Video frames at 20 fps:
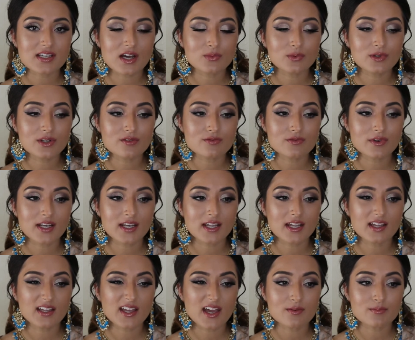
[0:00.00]
I wouldn't
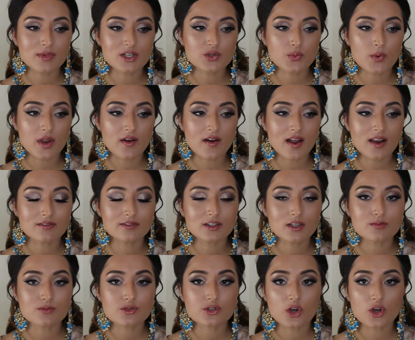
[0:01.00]
really get much wear out of them,